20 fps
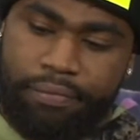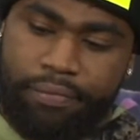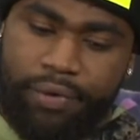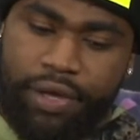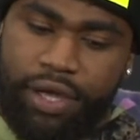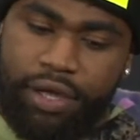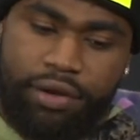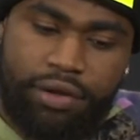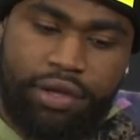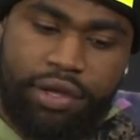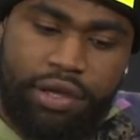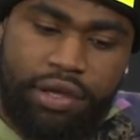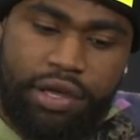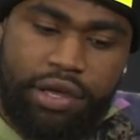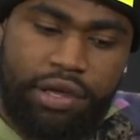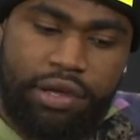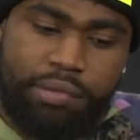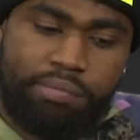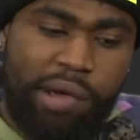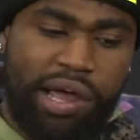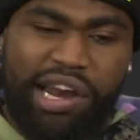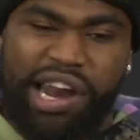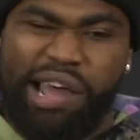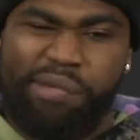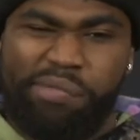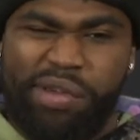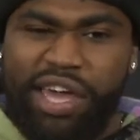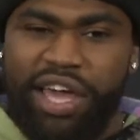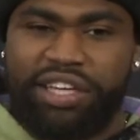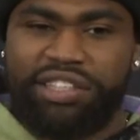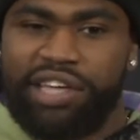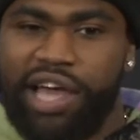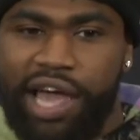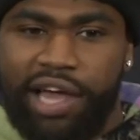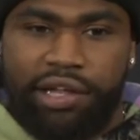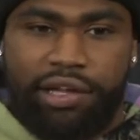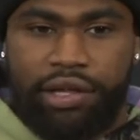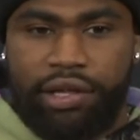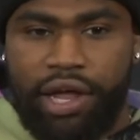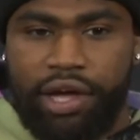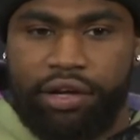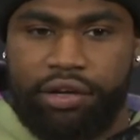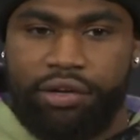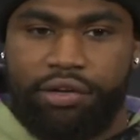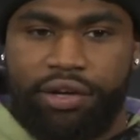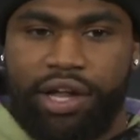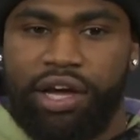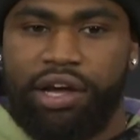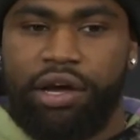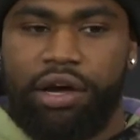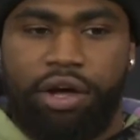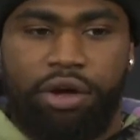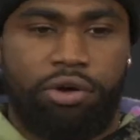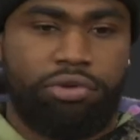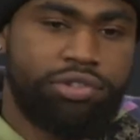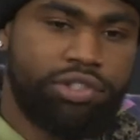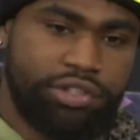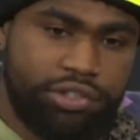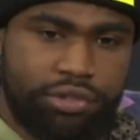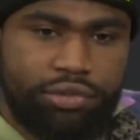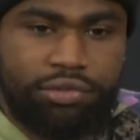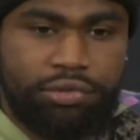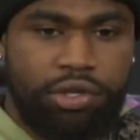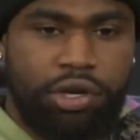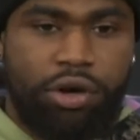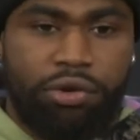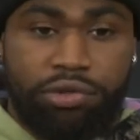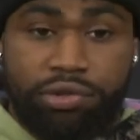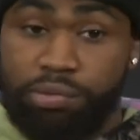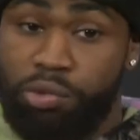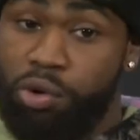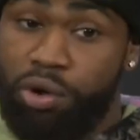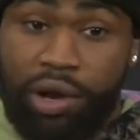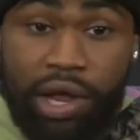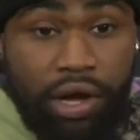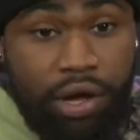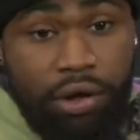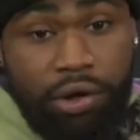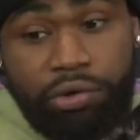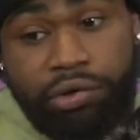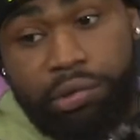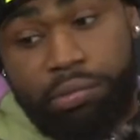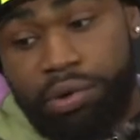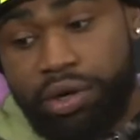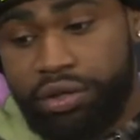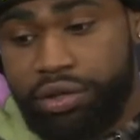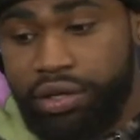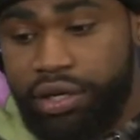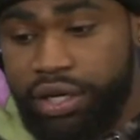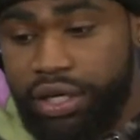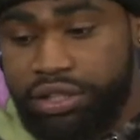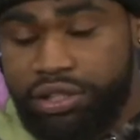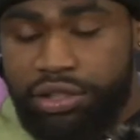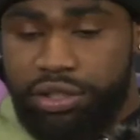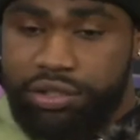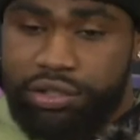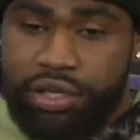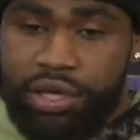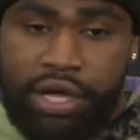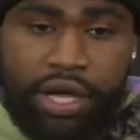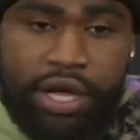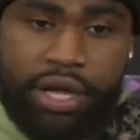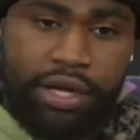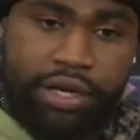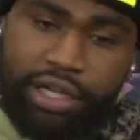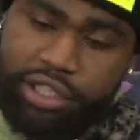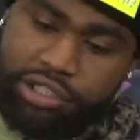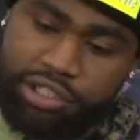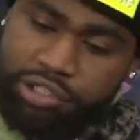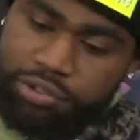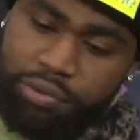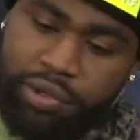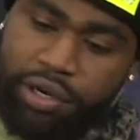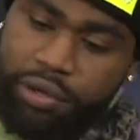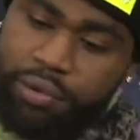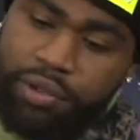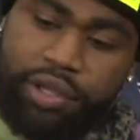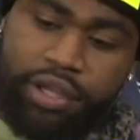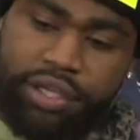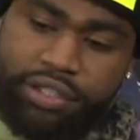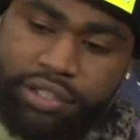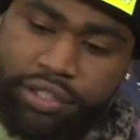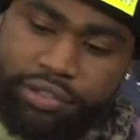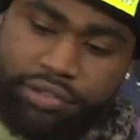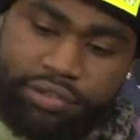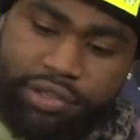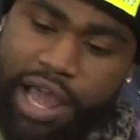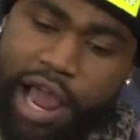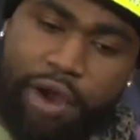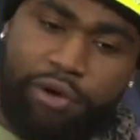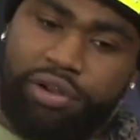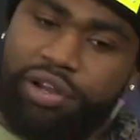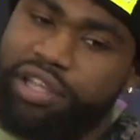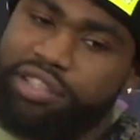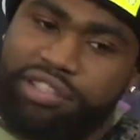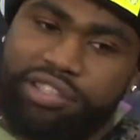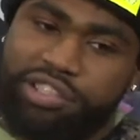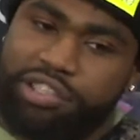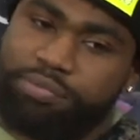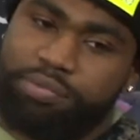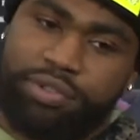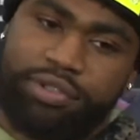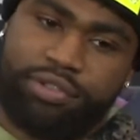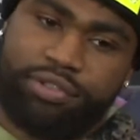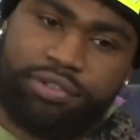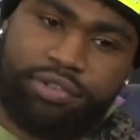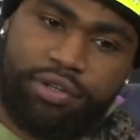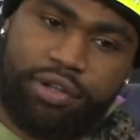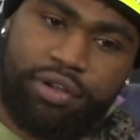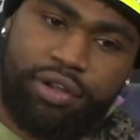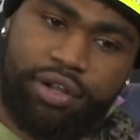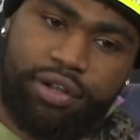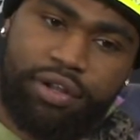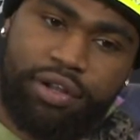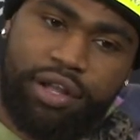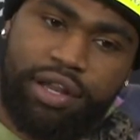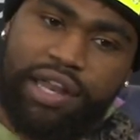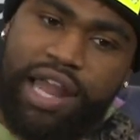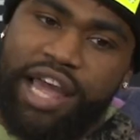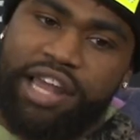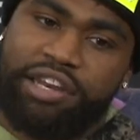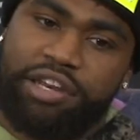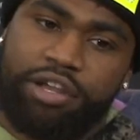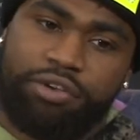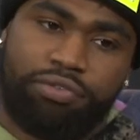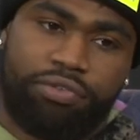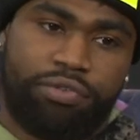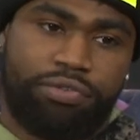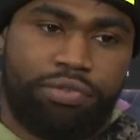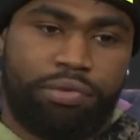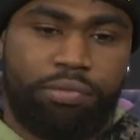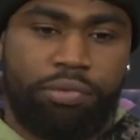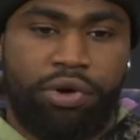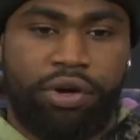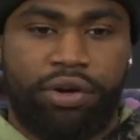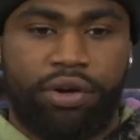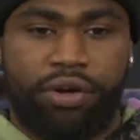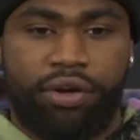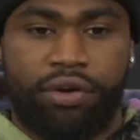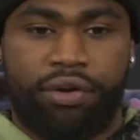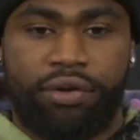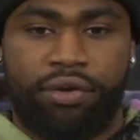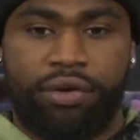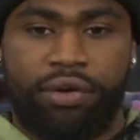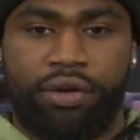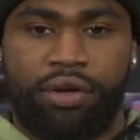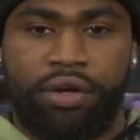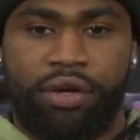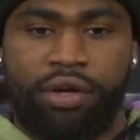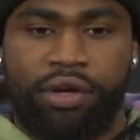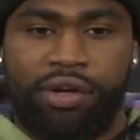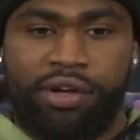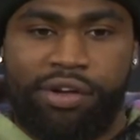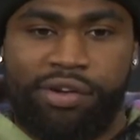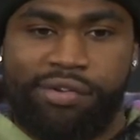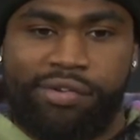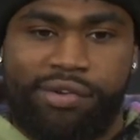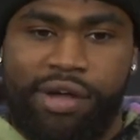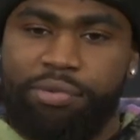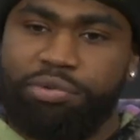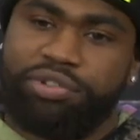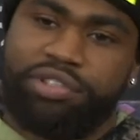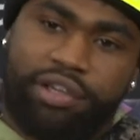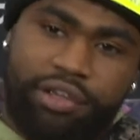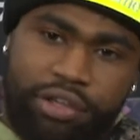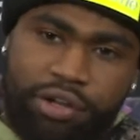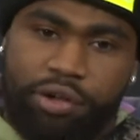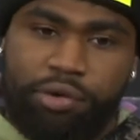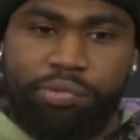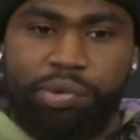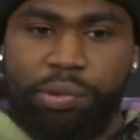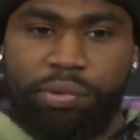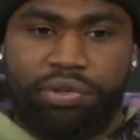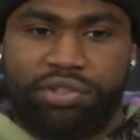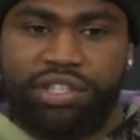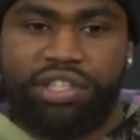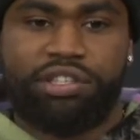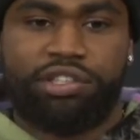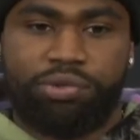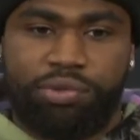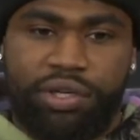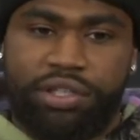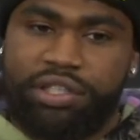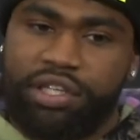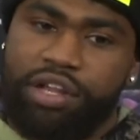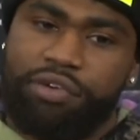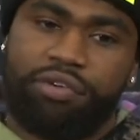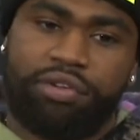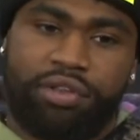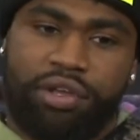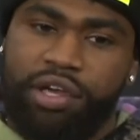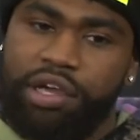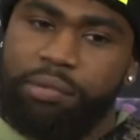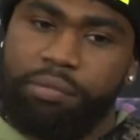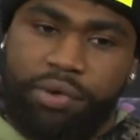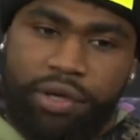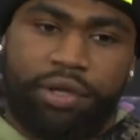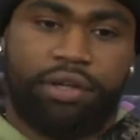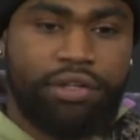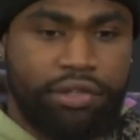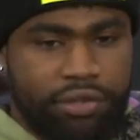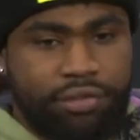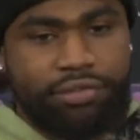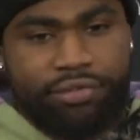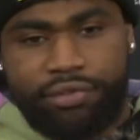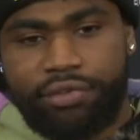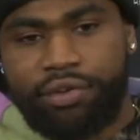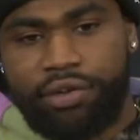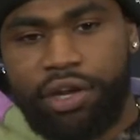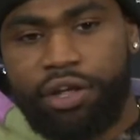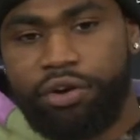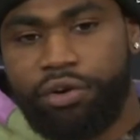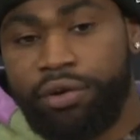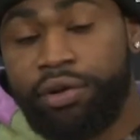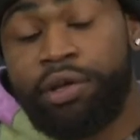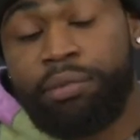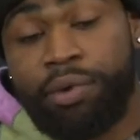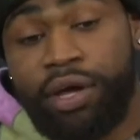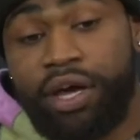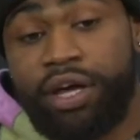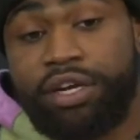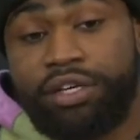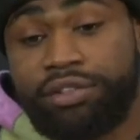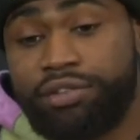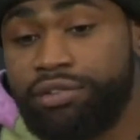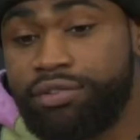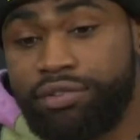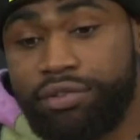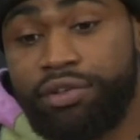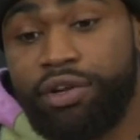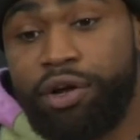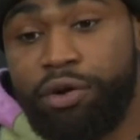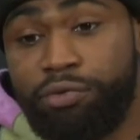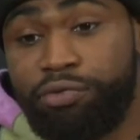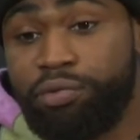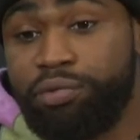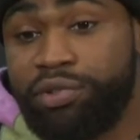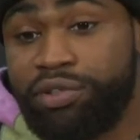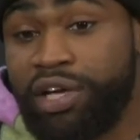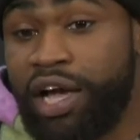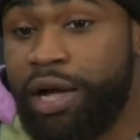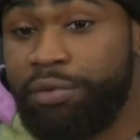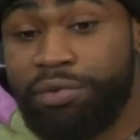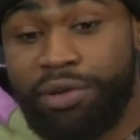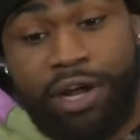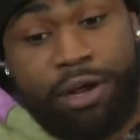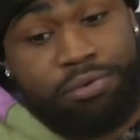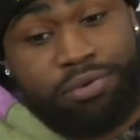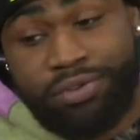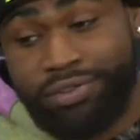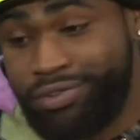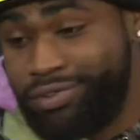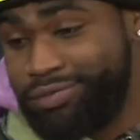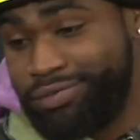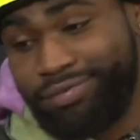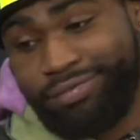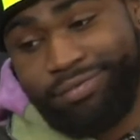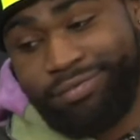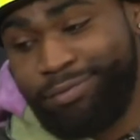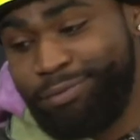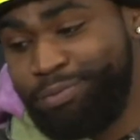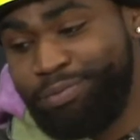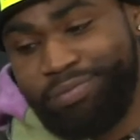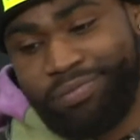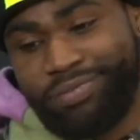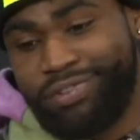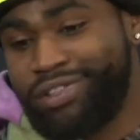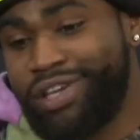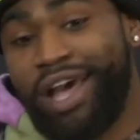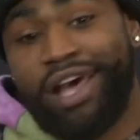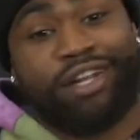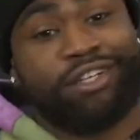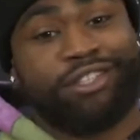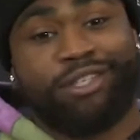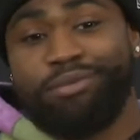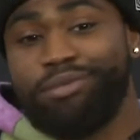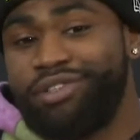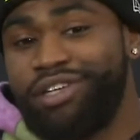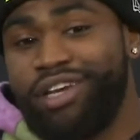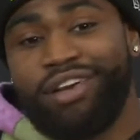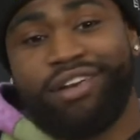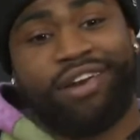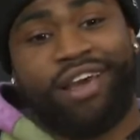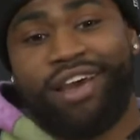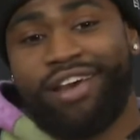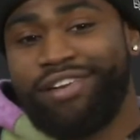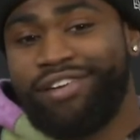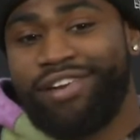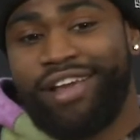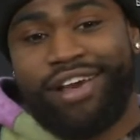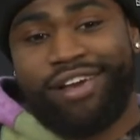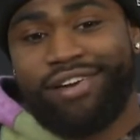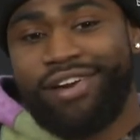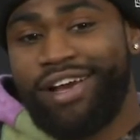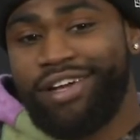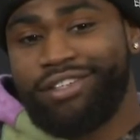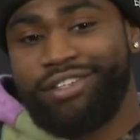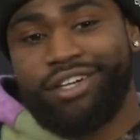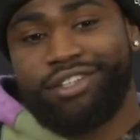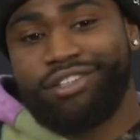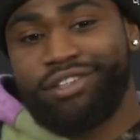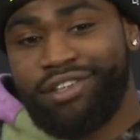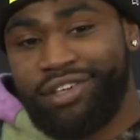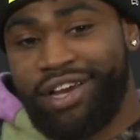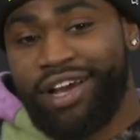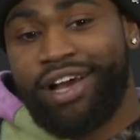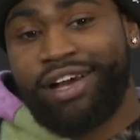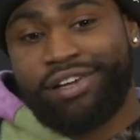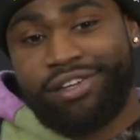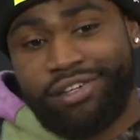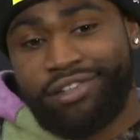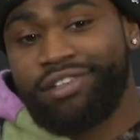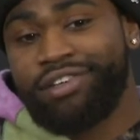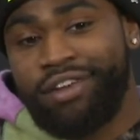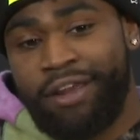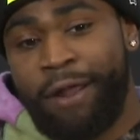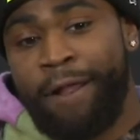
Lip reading: And it might not be exactly like a coach. It's, you know, it's more like an older brother, and that's just what it was. And our relationship is, you know, a lot different from what I would say. You know, people see tweets and everything, but literally, man, it's, you know, from the time that I was scholarship check, not touching in college,